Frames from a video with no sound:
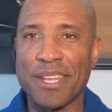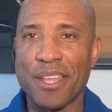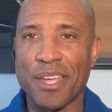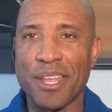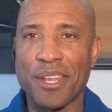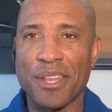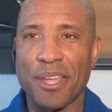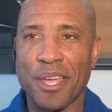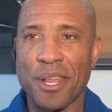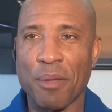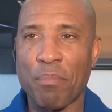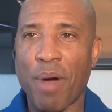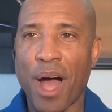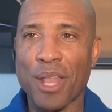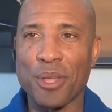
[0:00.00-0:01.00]
an, an, an
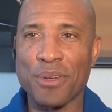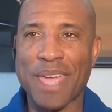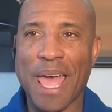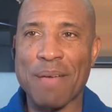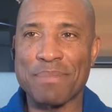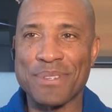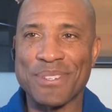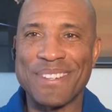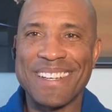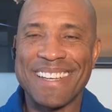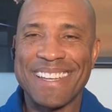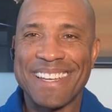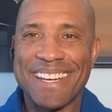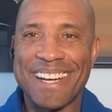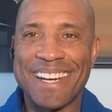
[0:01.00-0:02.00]
Apollo capsule.
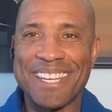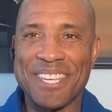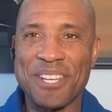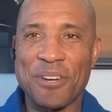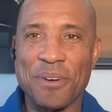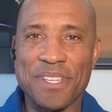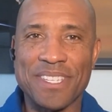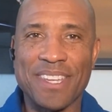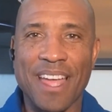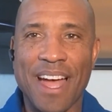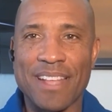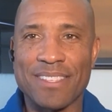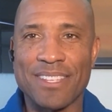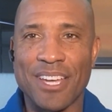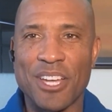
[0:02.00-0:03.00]
Uh, you know, it's
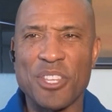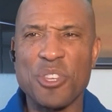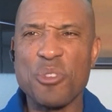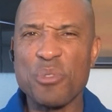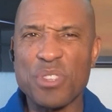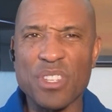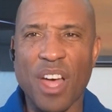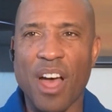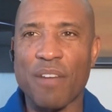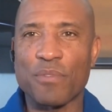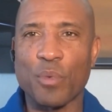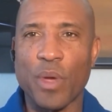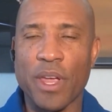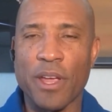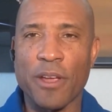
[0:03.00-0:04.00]
got uh, new
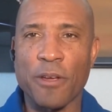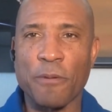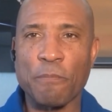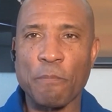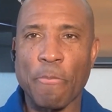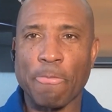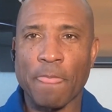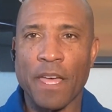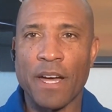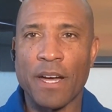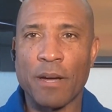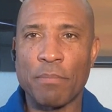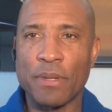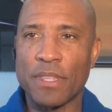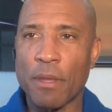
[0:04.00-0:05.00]
software,
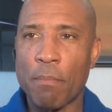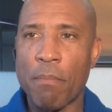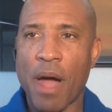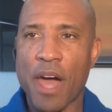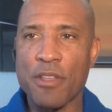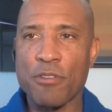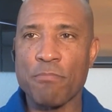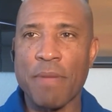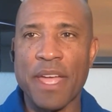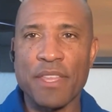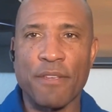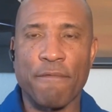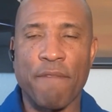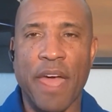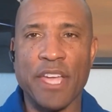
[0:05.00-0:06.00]
but the modern
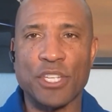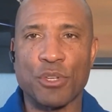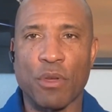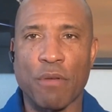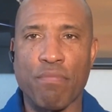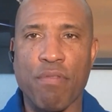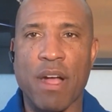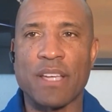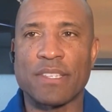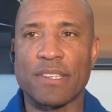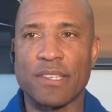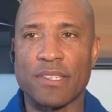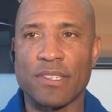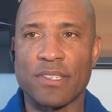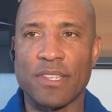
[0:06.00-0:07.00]
manufacturing
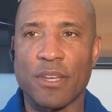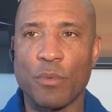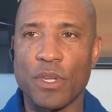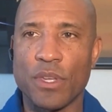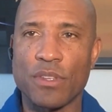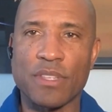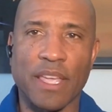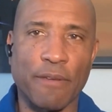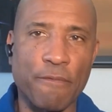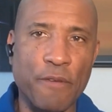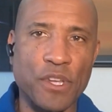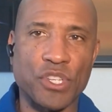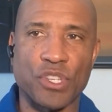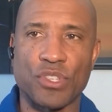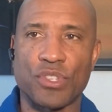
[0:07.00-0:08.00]
processes that we use, like
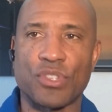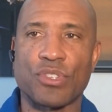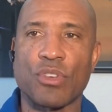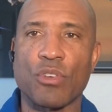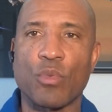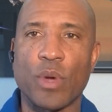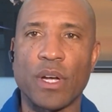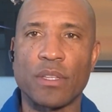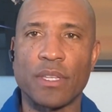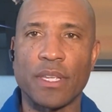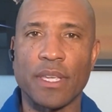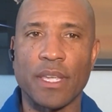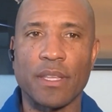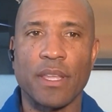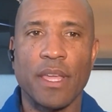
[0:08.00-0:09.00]
friction stir
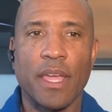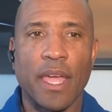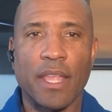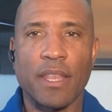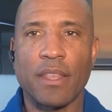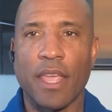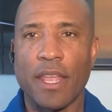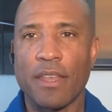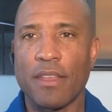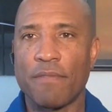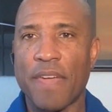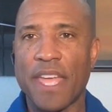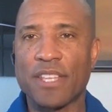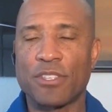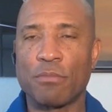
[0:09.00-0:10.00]
welding and and, and
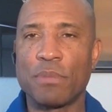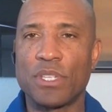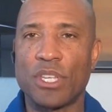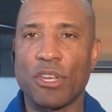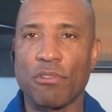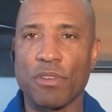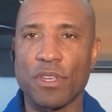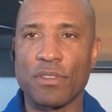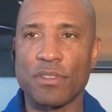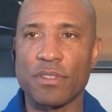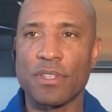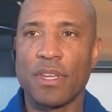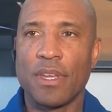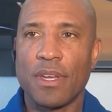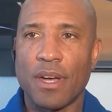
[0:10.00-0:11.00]
advanced
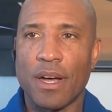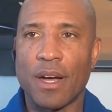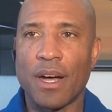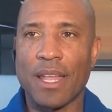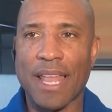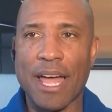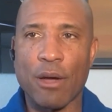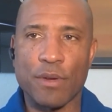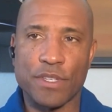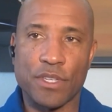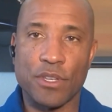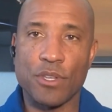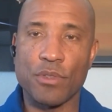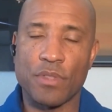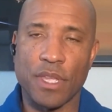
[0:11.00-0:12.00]
materials uh, allow
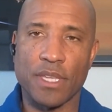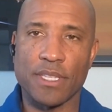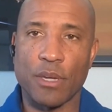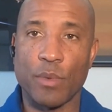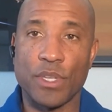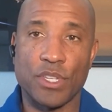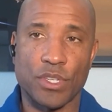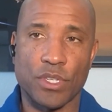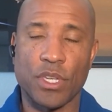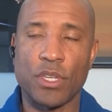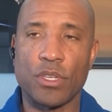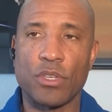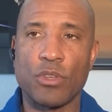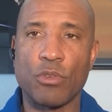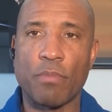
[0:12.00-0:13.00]
us to do things that we just
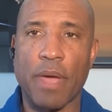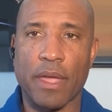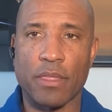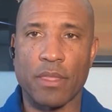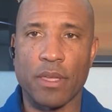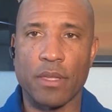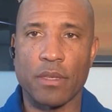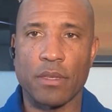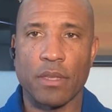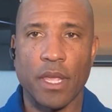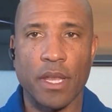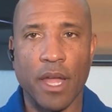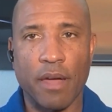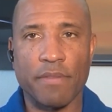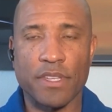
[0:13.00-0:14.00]
couldn't do back then.
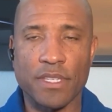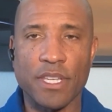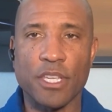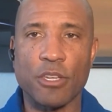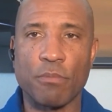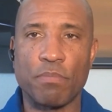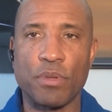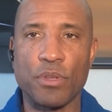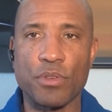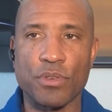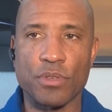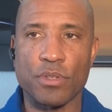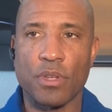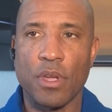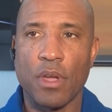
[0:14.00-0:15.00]
And obviously,
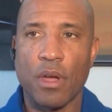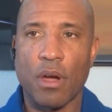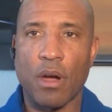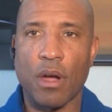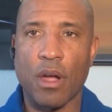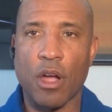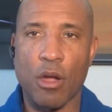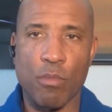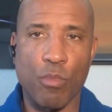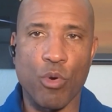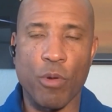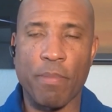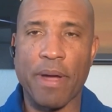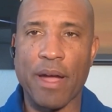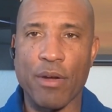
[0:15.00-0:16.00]
computers are, are
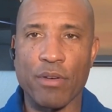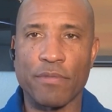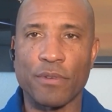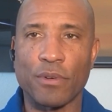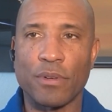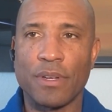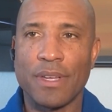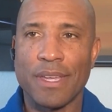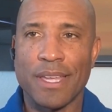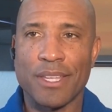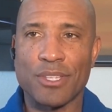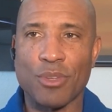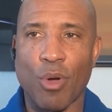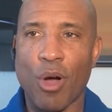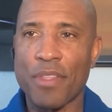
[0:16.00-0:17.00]
more powerful.
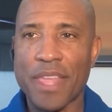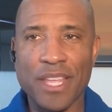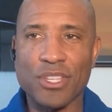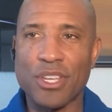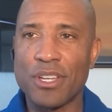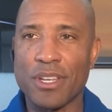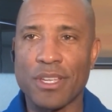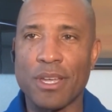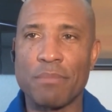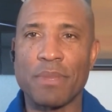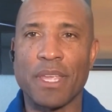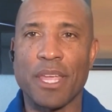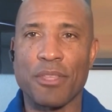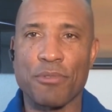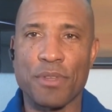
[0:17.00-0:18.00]
And so all that's going to
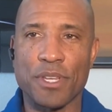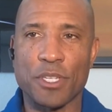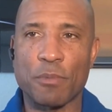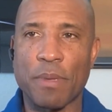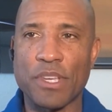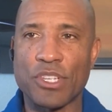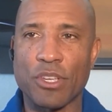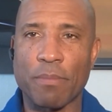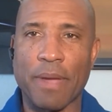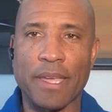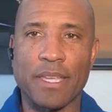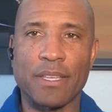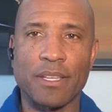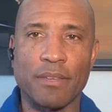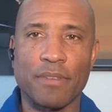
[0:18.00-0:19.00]
come together in a spaceship
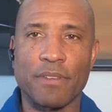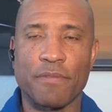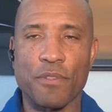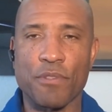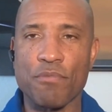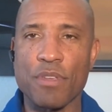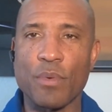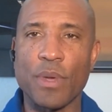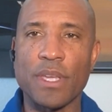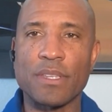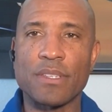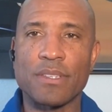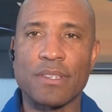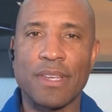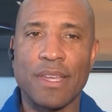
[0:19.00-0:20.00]
I can live in for three
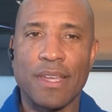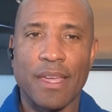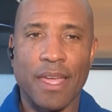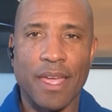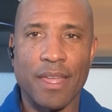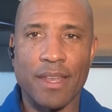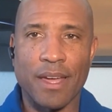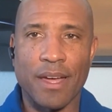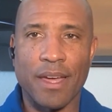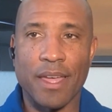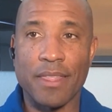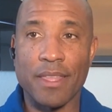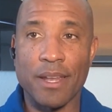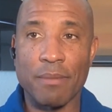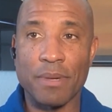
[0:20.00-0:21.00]
weeks. And, uh,
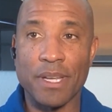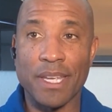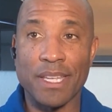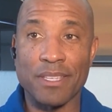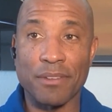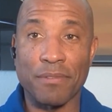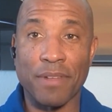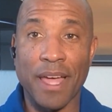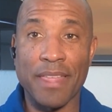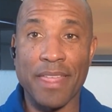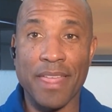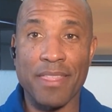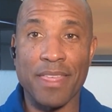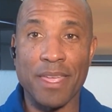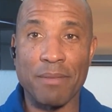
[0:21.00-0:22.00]
and then I'm going to get to
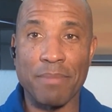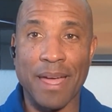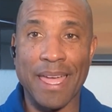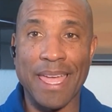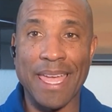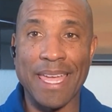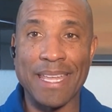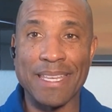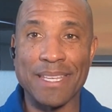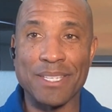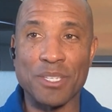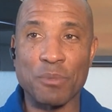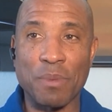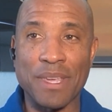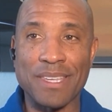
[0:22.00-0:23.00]
fly that thing by hand
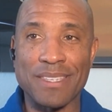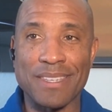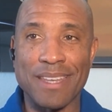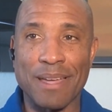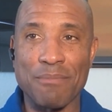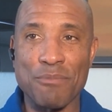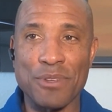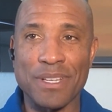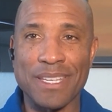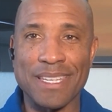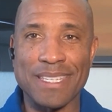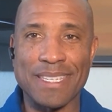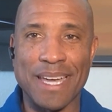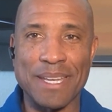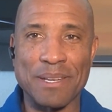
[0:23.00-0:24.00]
in space. And I'm
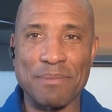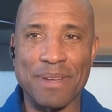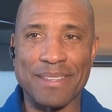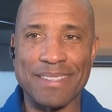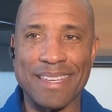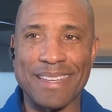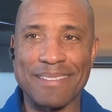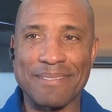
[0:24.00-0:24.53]
really excited about